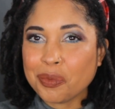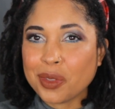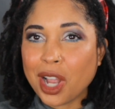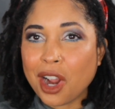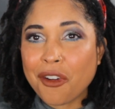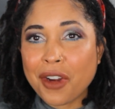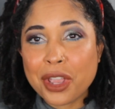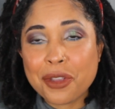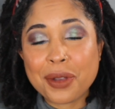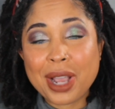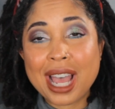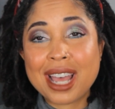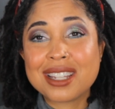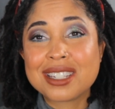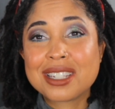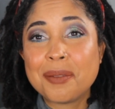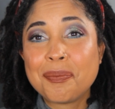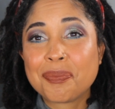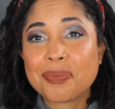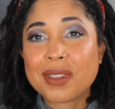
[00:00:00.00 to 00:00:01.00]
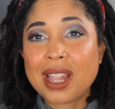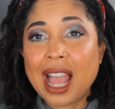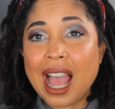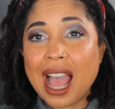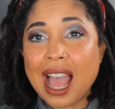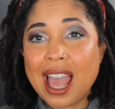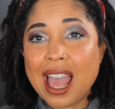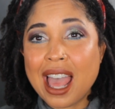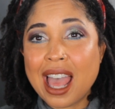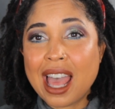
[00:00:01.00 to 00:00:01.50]
All right, you guys,
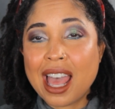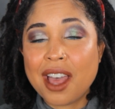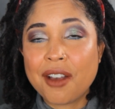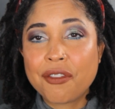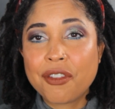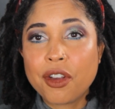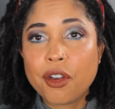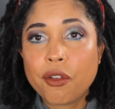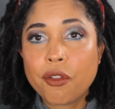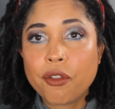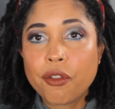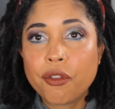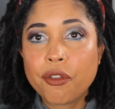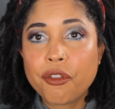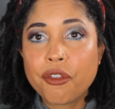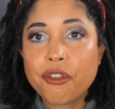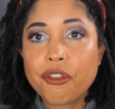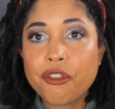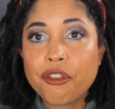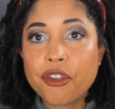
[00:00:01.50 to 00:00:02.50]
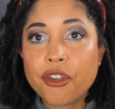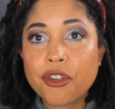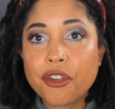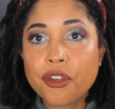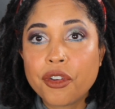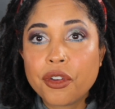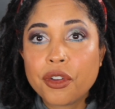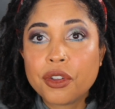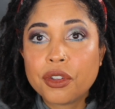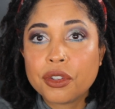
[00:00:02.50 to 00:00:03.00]
I have... Mom, you have
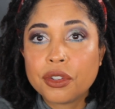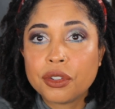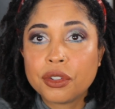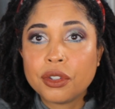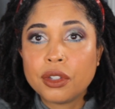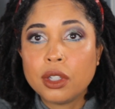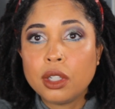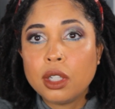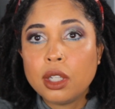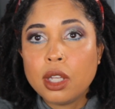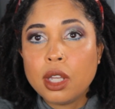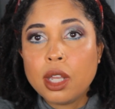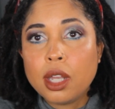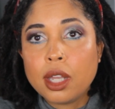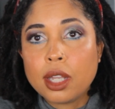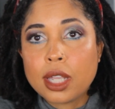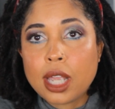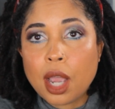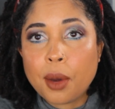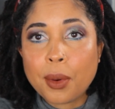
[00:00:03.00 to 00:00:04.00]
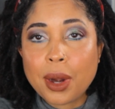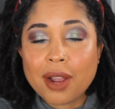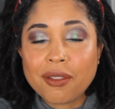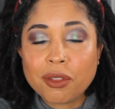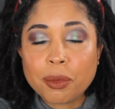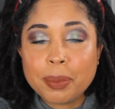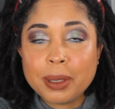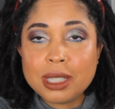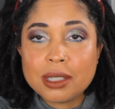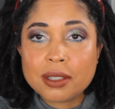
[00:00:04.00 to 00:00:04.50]
pizza? Yeah, we're
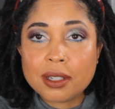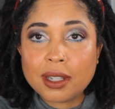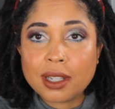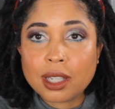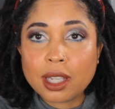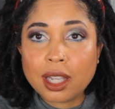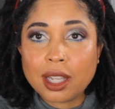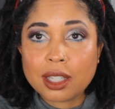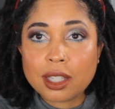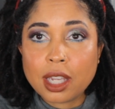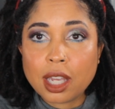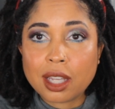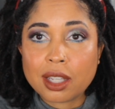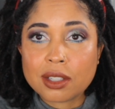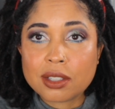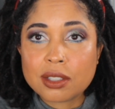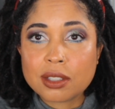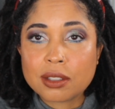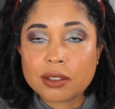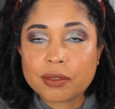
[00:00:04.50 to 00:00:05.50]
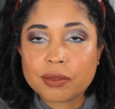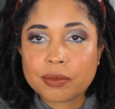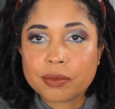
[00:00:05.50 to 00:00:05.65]
having pizza again, yes.